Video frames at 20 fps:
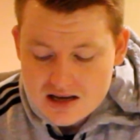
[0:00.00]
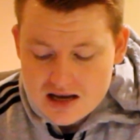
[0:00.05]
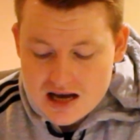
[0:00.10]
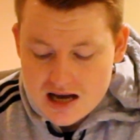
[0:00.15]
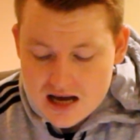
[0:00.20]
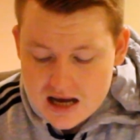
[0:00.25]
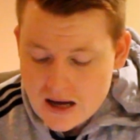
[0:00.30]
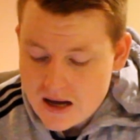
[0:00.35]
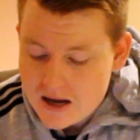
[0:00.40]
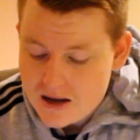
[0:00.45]

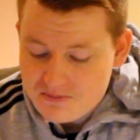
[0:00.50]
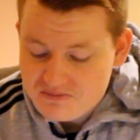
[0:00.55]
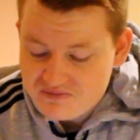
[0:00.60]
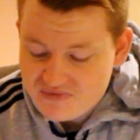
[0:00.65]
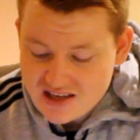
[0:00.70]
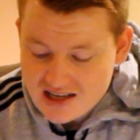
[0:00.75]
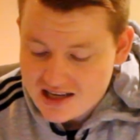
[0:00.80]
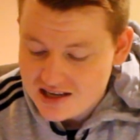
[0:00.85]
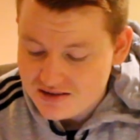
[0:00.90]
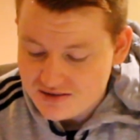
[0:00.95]

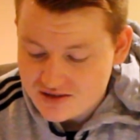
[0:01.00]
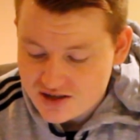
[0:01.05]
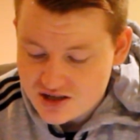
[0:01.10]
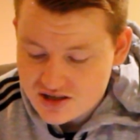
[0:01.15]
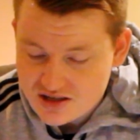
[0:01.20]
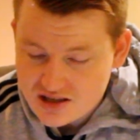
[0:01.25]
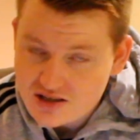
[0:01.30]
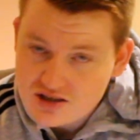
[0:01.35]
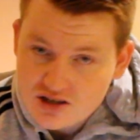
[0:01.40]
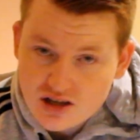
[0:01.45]
And
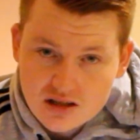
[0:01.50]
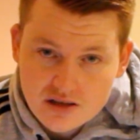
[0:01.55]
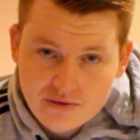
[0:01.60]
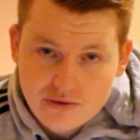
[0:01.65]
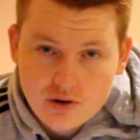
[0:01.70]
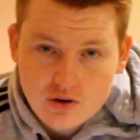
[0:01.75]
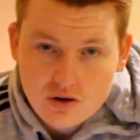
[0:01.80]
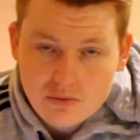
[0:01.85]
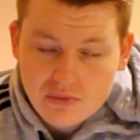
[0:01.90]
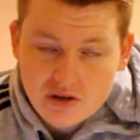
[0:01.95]
just in terms of
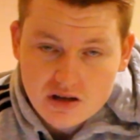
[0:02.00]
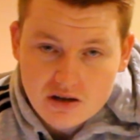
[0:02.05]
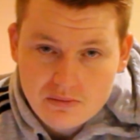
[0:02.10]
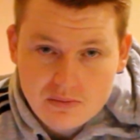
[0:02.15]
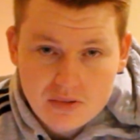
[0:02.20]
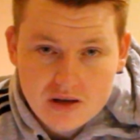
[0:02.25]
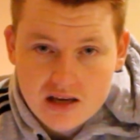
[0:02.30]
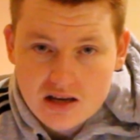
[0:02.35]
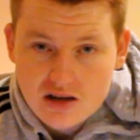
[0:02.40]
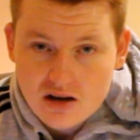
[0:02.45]
who I'm going to
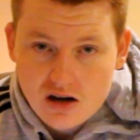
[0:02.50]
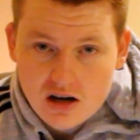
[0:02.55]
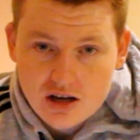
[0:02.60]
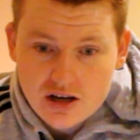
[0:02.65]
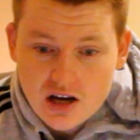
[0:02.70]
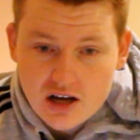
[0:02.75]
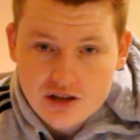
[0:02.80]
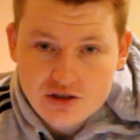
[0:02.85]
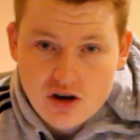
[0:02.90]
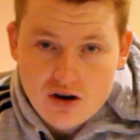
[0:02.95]
pick,
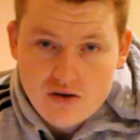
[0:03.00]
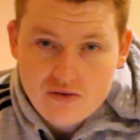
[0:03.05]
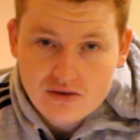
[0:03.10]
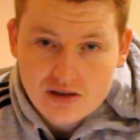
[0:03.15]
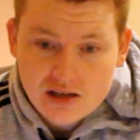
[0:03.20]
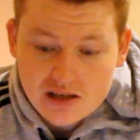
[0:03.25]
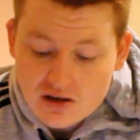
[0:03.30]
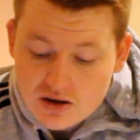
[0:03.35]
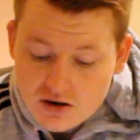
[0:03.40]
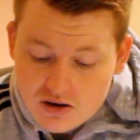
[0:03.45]
I don't
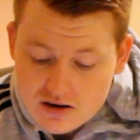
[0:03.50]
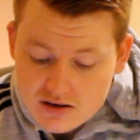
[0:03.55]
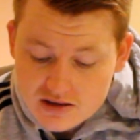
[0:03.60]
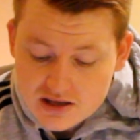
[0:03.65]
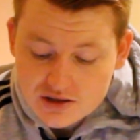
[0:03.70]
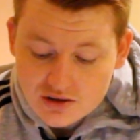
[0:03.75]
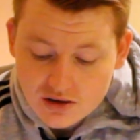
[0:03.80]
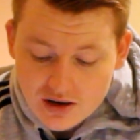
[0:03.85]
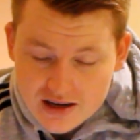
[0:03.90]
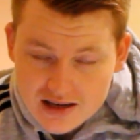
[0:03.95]
really know.
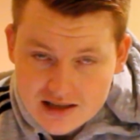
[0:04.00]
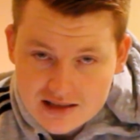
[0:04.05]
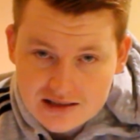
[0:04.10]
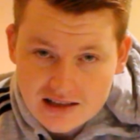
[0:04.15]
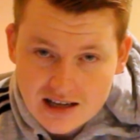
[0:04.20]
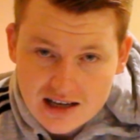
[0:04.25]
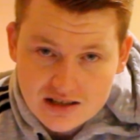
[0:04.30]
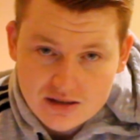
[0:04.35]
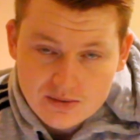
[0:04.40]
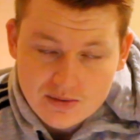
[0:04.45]
The Tigers
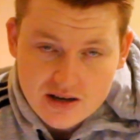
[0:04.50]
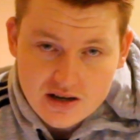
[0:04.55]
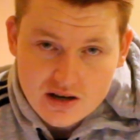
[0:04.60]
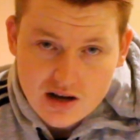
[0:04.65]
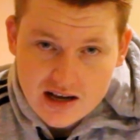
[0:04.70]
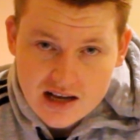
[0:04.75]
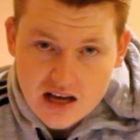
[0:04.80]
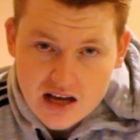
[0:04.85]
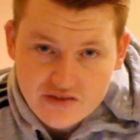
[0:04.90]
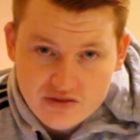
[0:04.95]
last week,
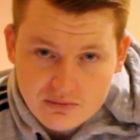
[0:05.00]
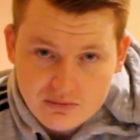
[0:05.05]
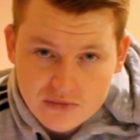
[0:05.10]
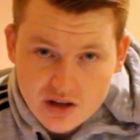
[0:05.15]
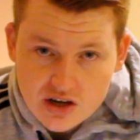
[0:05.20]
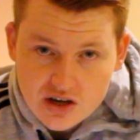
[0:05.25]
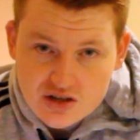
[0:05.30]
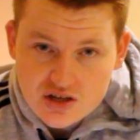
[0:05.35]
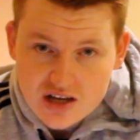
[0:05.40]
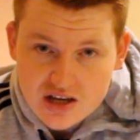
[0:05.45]
I gave them
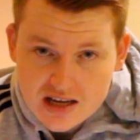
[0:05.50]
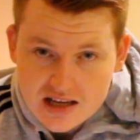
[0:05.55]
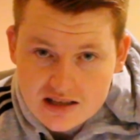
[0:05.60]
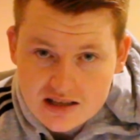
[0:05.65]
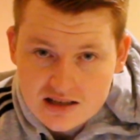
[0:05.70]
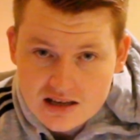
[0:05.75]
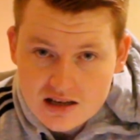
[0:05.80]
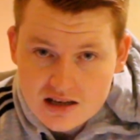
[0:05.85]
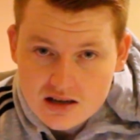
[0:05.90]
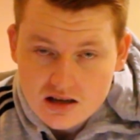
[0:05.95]
no
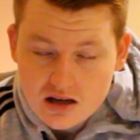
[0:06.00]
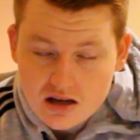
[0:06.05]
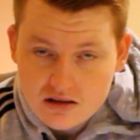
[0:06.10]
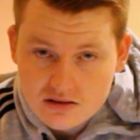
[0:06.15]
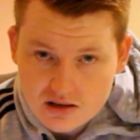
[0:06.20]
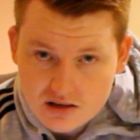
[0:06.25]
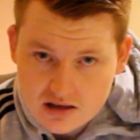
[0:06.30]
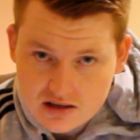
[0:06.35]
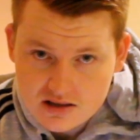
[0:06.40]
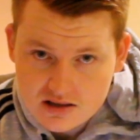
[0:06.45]
chance.
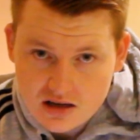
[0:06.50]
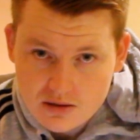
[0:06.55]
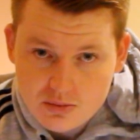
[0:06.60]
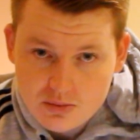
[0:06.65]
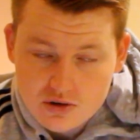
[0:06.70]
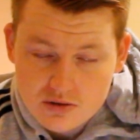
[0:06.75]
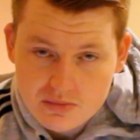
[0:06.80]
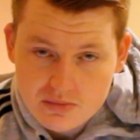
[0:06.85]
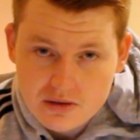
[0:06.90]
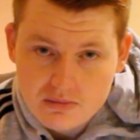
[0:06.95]
Like I said, I
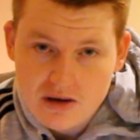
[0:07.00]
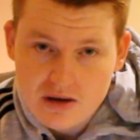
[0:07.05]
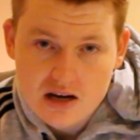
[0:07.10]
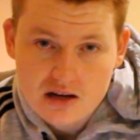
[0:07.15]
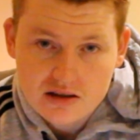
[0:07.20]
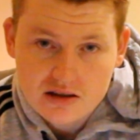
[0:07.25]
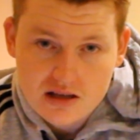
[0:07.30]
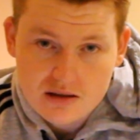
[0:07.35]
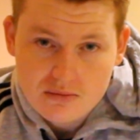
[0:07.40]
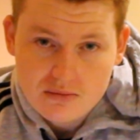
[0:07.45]
put a big bet
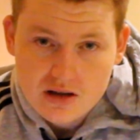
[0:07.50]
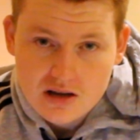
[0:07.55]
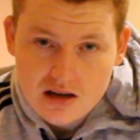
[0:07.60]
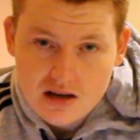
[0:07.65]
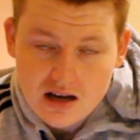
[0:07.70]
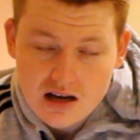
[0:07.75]
on them